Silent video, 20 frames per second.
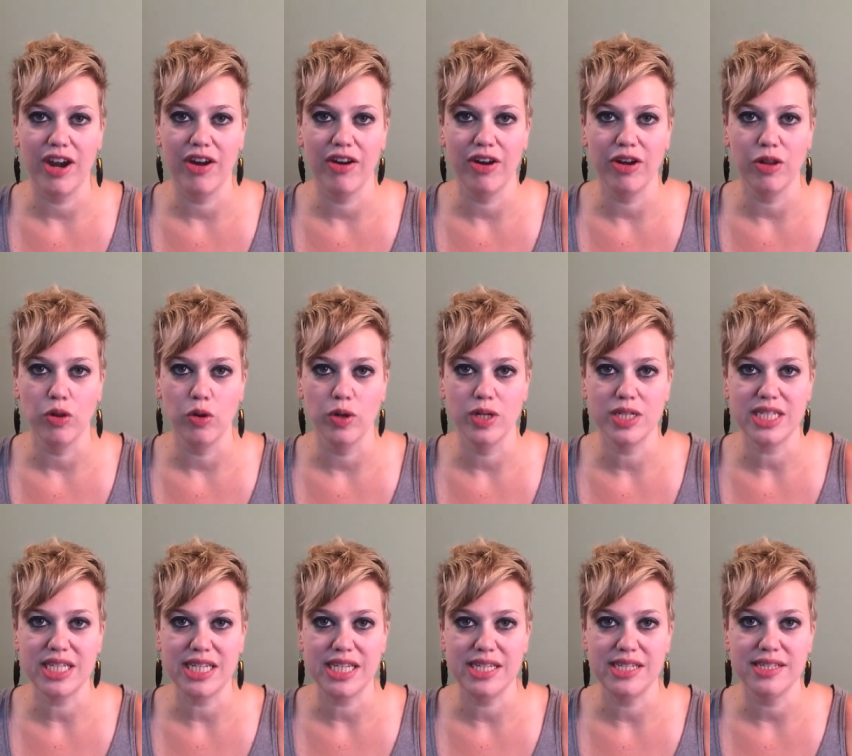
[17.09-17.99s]
Ariel
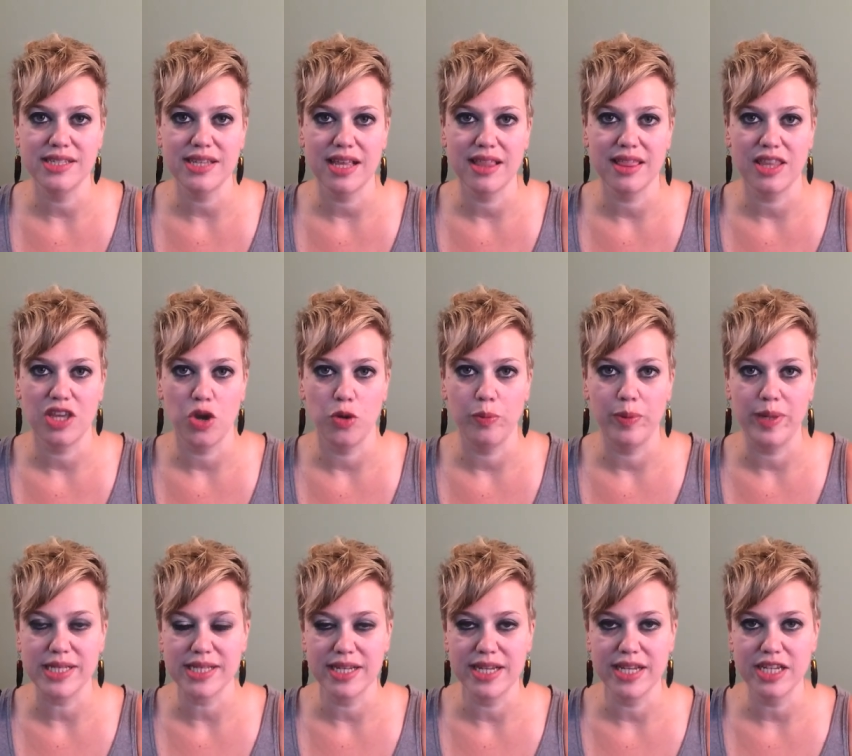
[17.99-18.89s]
Ortiz at the
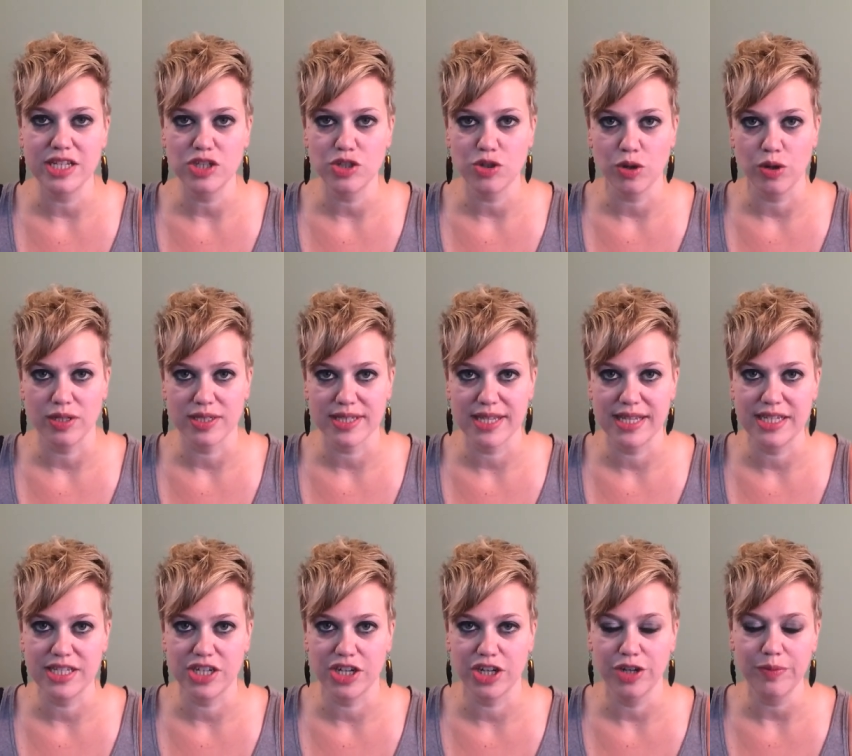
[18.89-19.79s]
Obesity Control
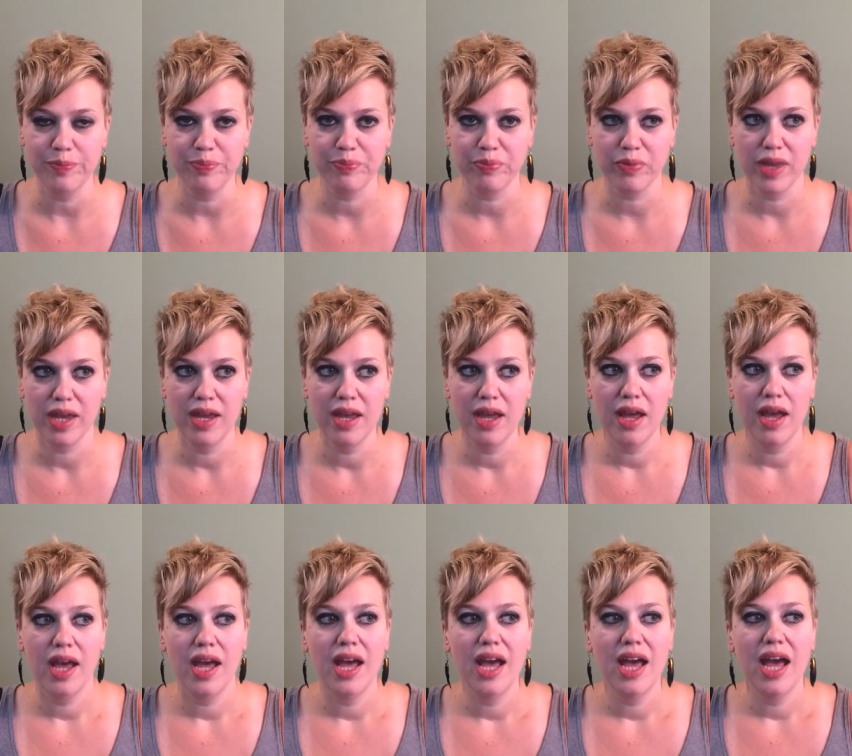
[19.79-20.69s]
Center.
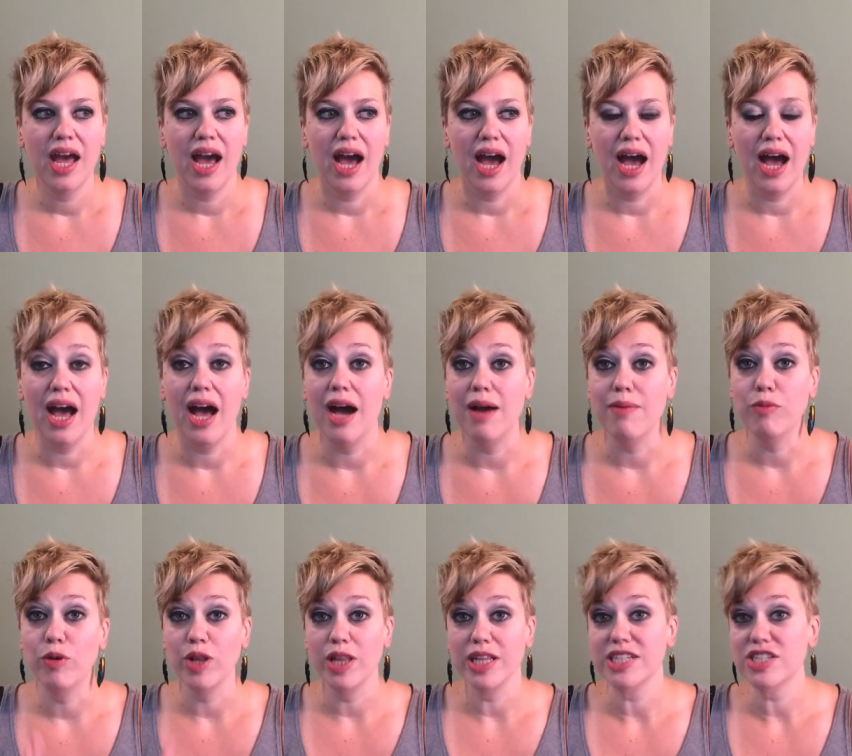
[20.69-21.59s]
Uh,
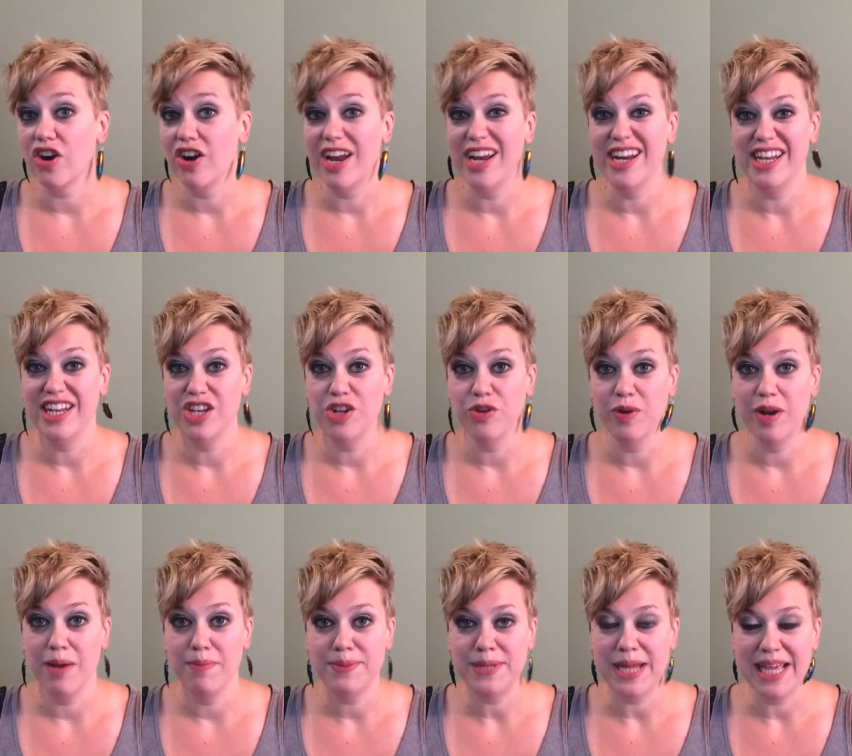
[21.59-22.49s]
I'm really sorry I didn't do an
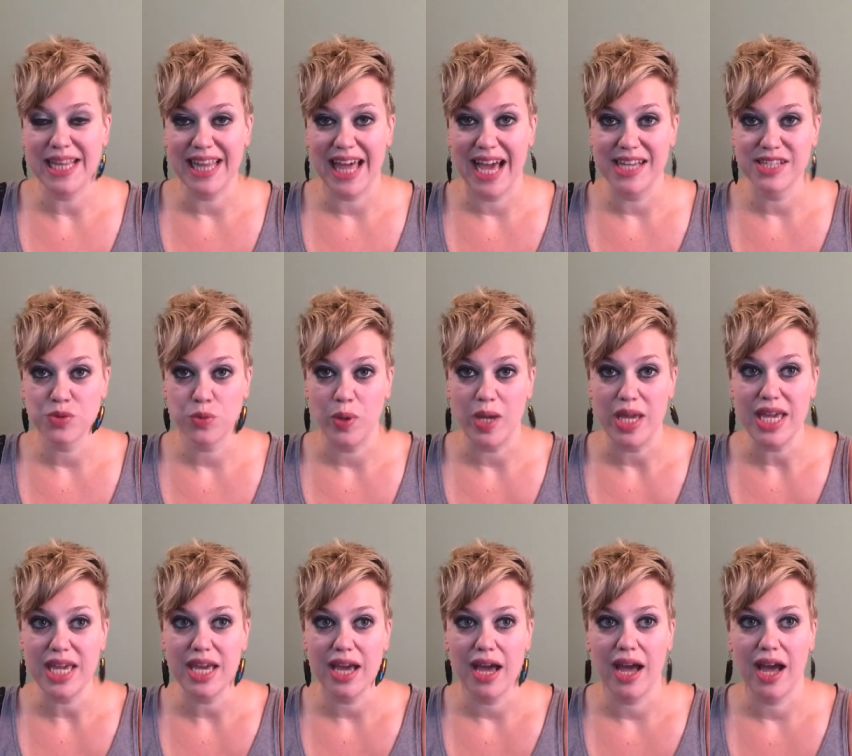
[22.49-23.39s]
update last
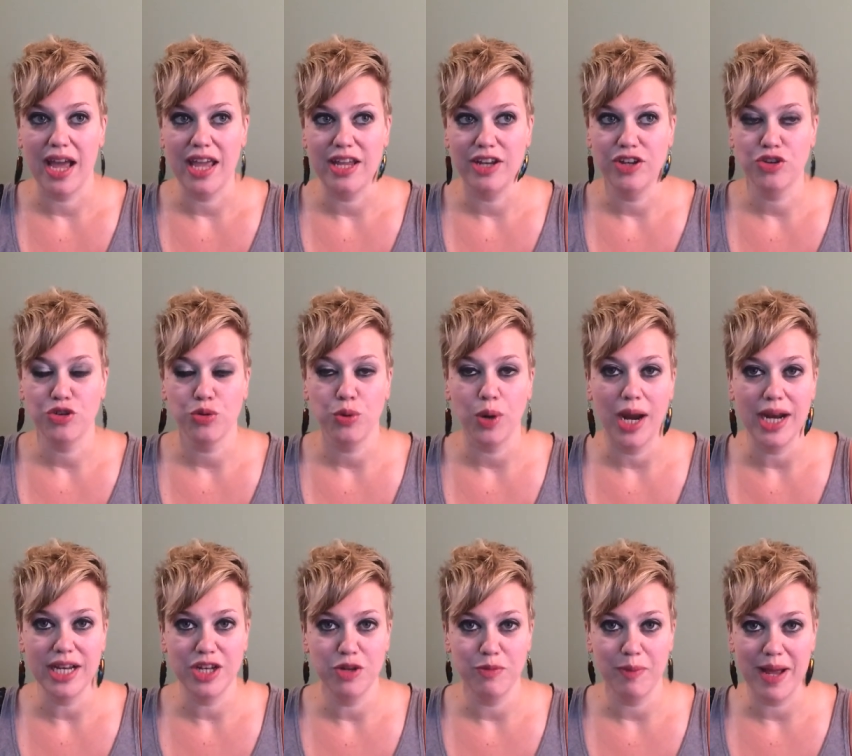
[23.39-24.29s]
week. I
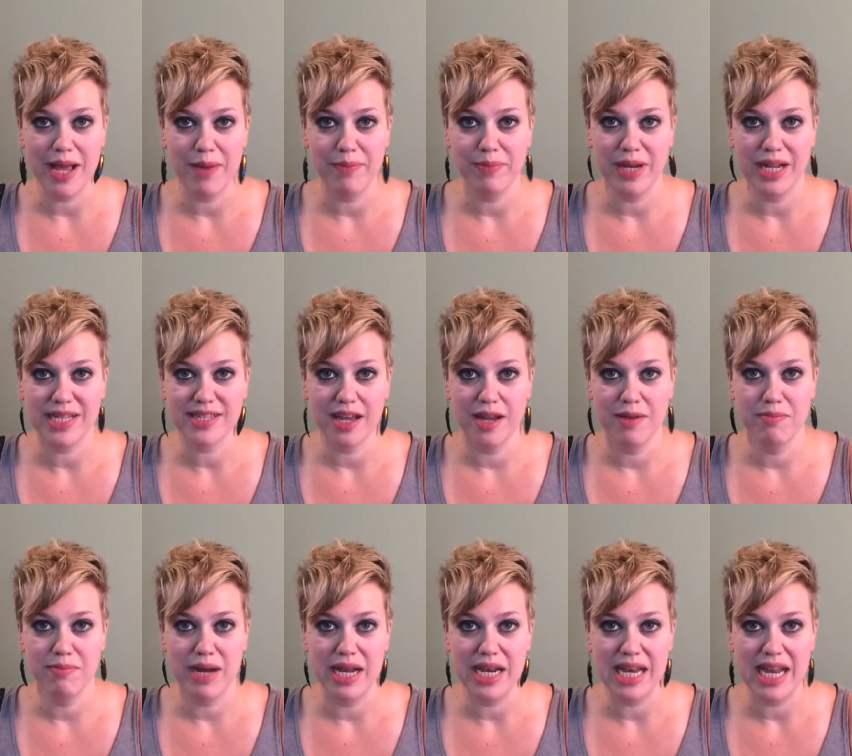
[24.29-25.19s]
try to do my updates
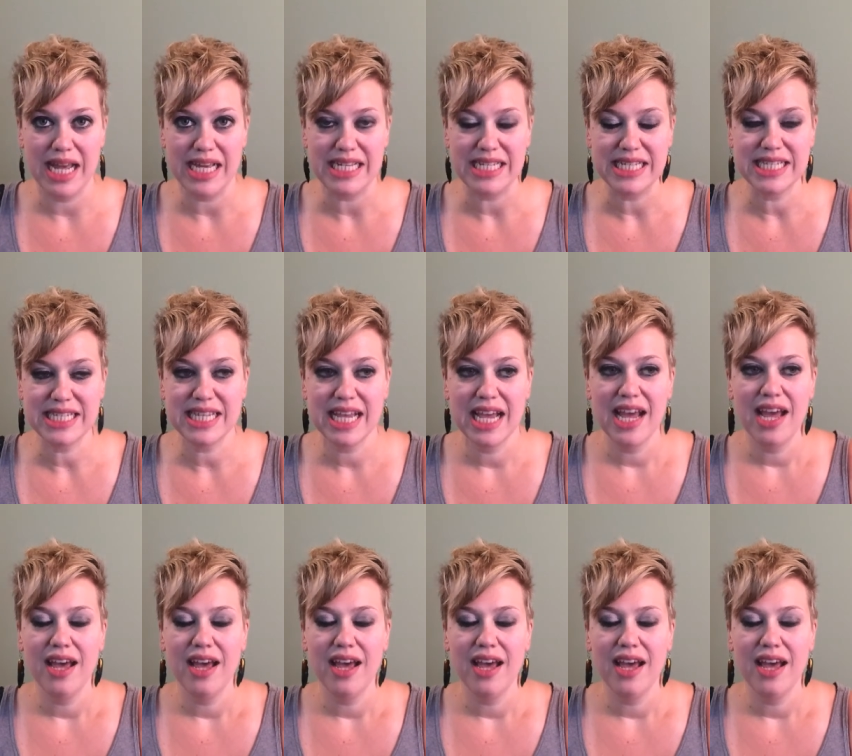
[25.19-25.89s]
on Mondays.